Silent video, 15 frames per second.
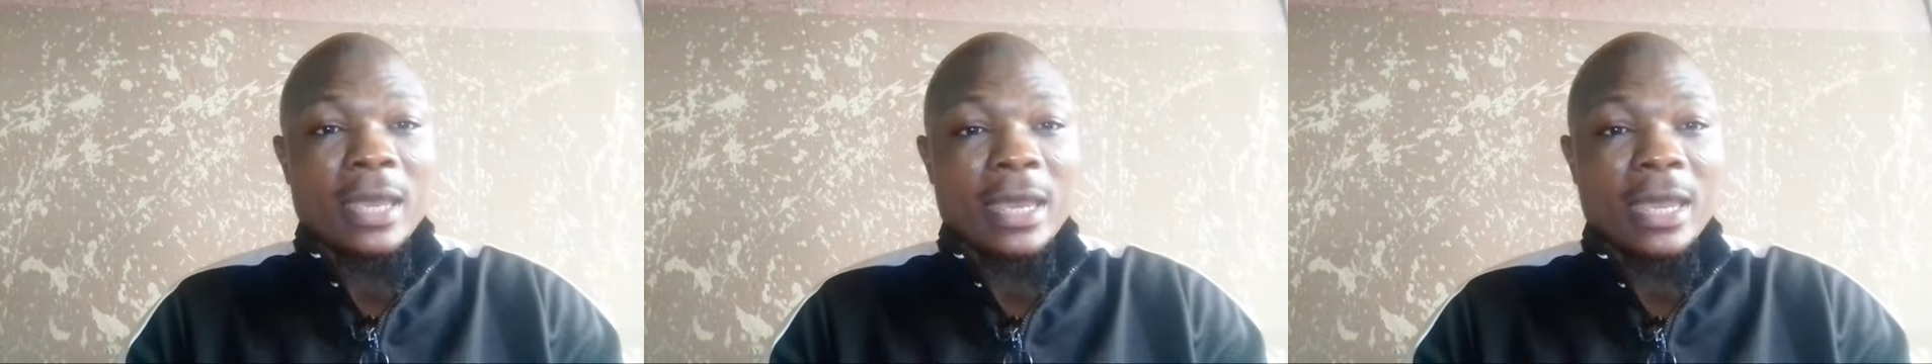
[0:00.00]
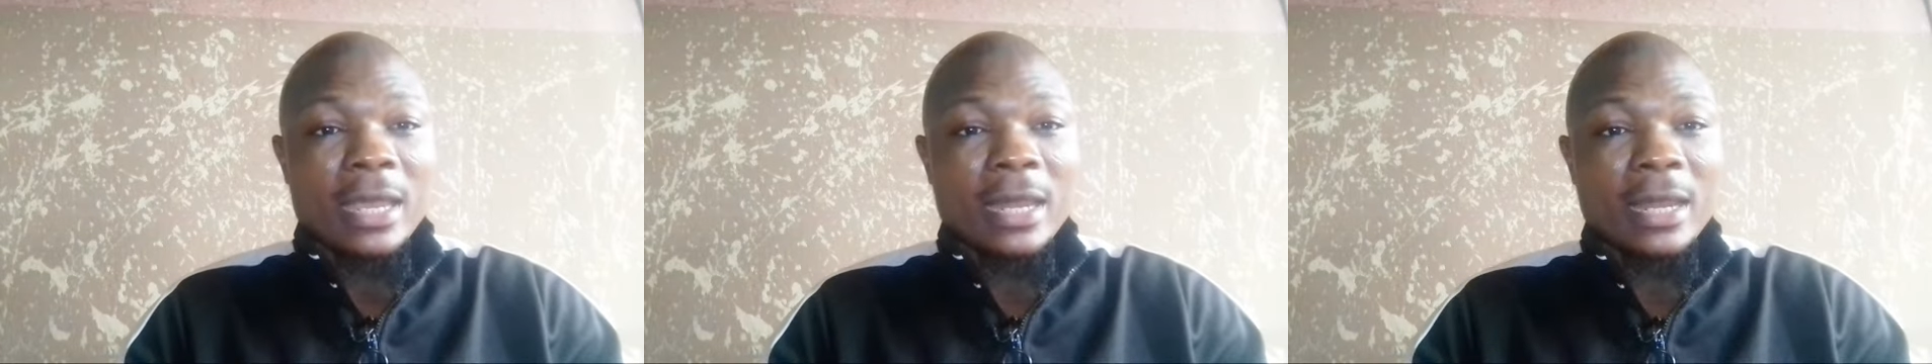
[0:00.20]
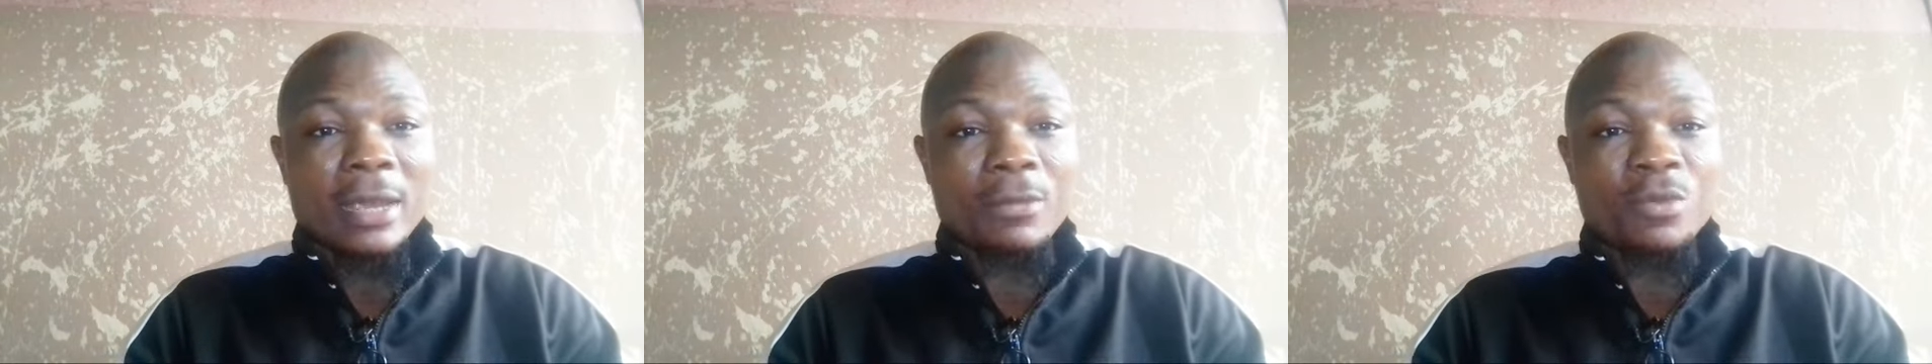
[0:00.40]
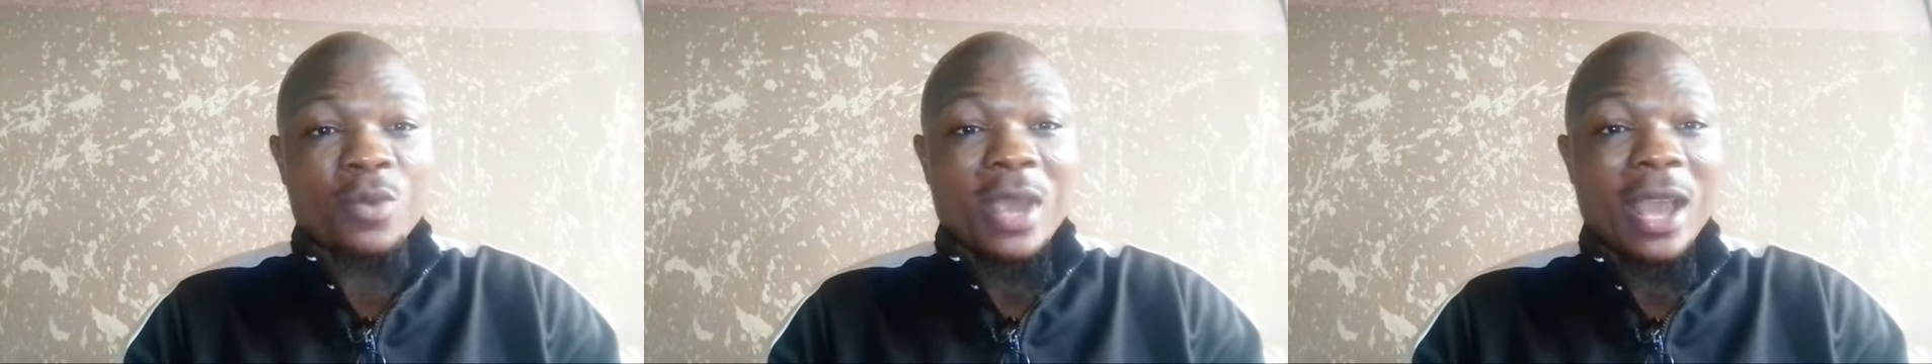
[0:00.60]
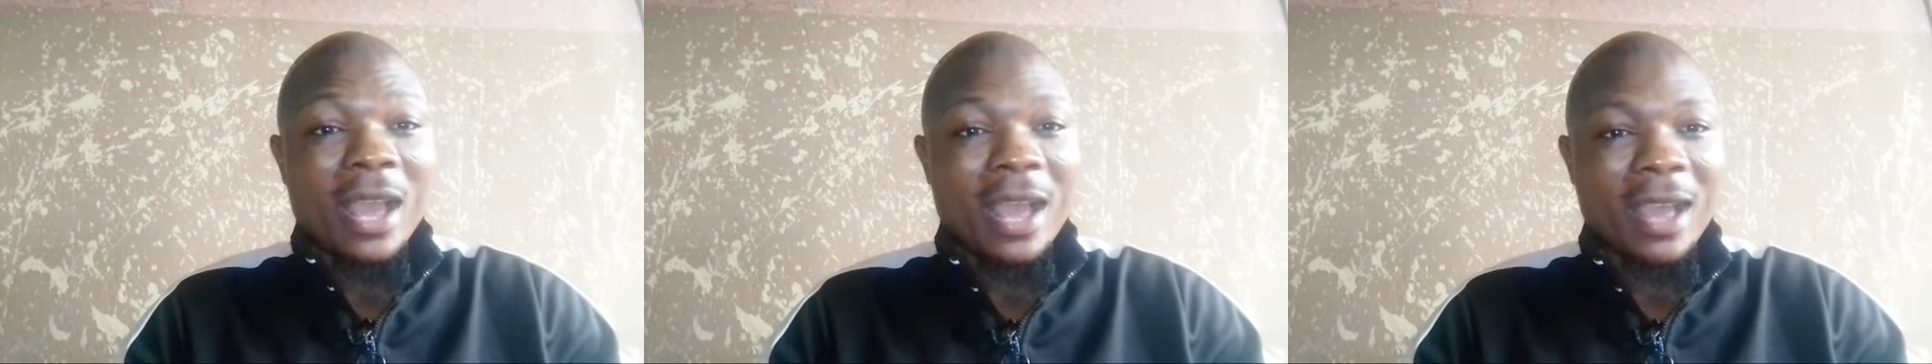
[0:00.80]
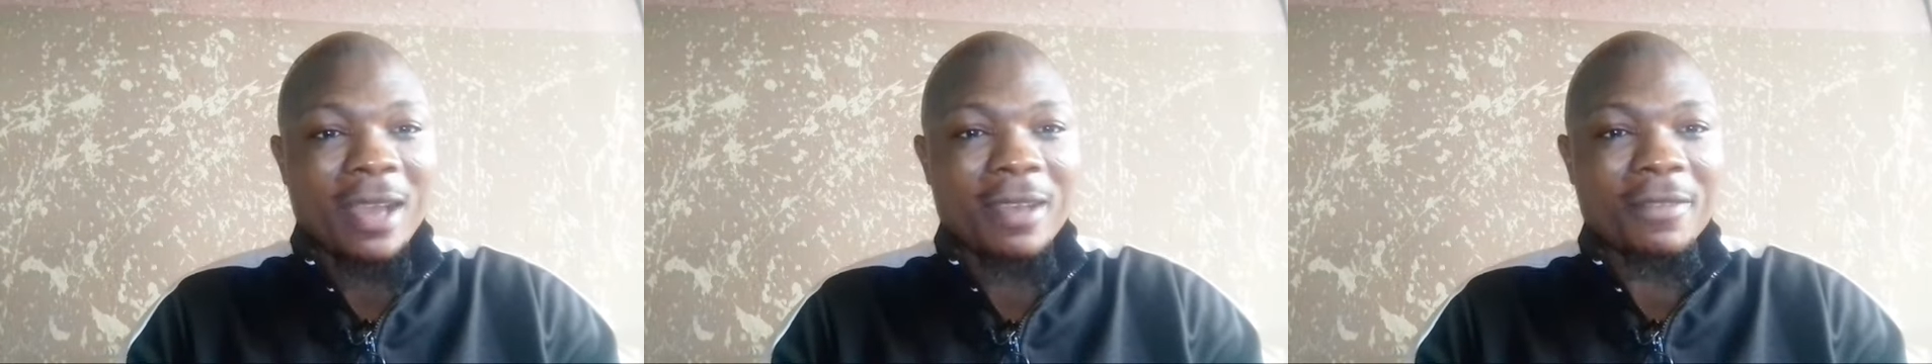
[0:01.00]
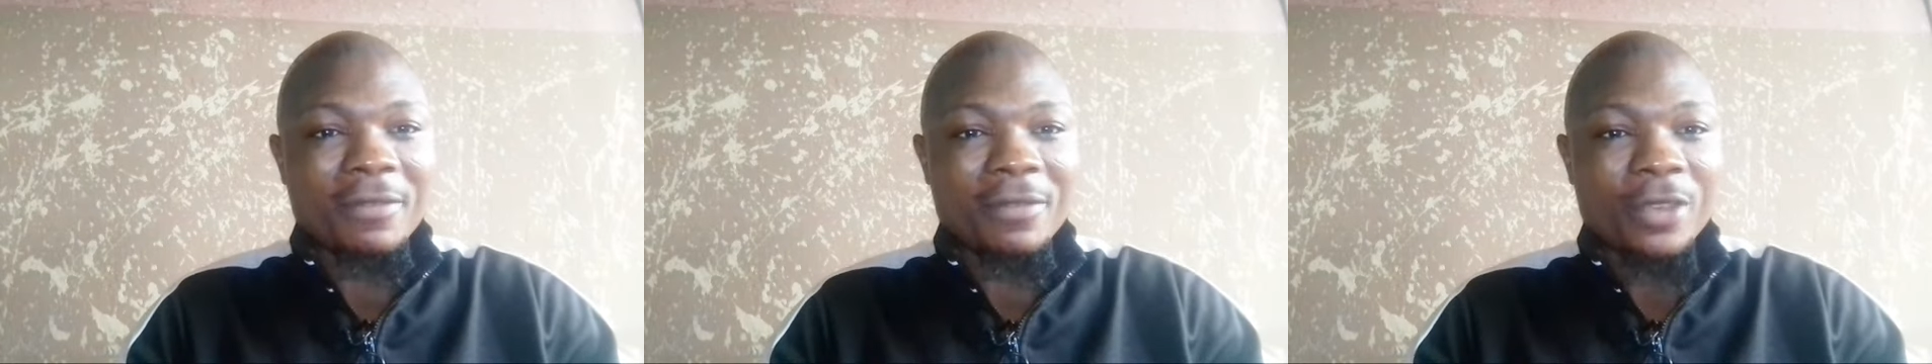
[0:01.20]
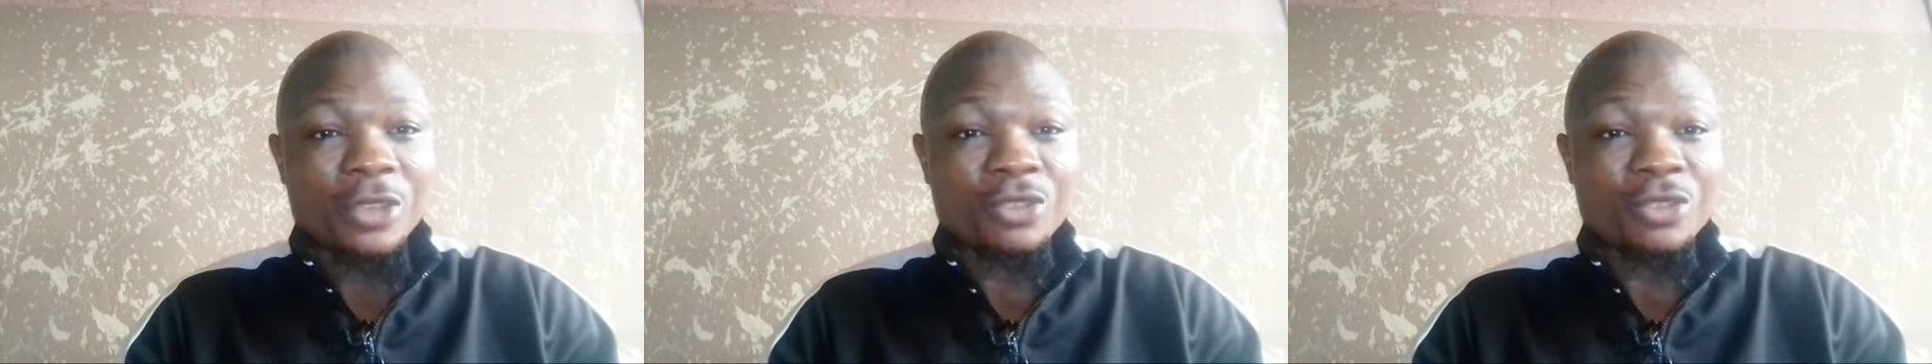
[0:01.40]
And then we have